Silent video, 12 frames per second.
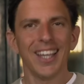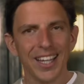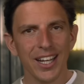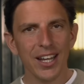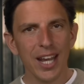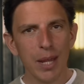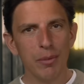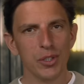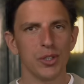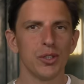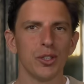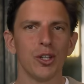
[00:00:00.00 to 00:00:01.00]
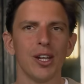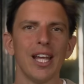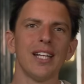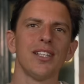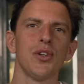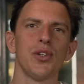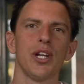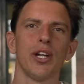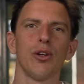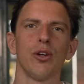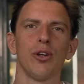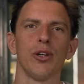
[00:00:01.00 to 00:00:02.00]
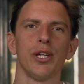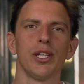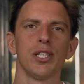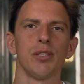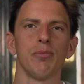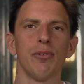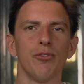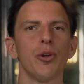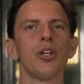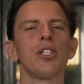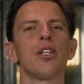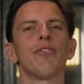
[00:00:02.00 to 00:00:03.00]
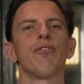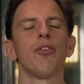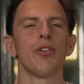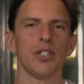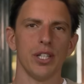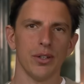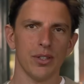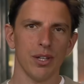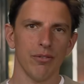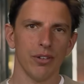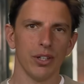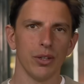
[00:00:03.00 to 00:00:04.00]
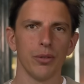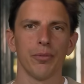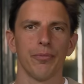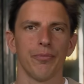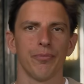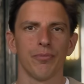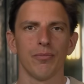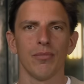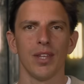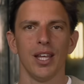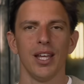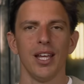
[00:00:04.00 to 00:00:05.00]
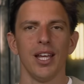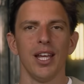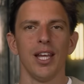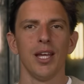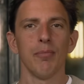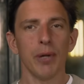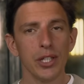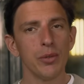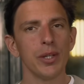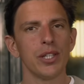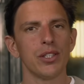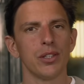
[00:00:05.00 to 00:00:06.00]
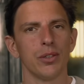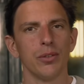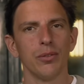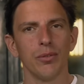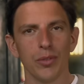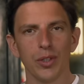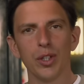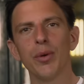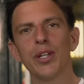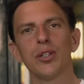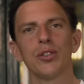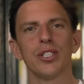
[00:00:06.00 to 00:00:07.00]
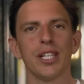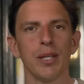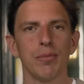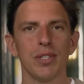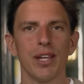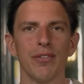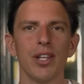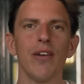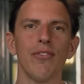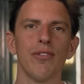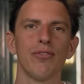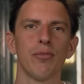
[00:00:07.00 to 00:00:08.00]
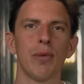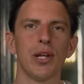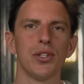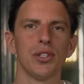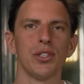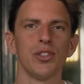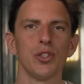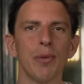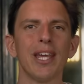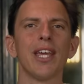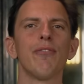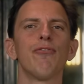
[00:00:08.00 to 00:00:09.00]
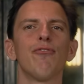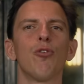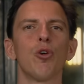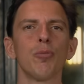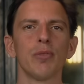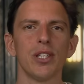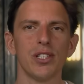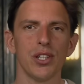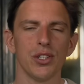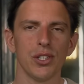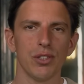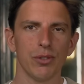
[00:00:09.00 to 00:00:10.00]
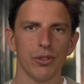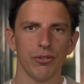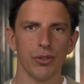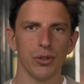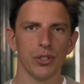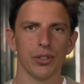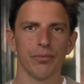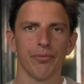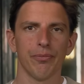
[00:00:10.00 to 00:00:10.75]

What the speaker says: It enables you to collect and share your learnings before you start focusing on something new. By doing so, you and your teams have enough information to make informed decisions for the future.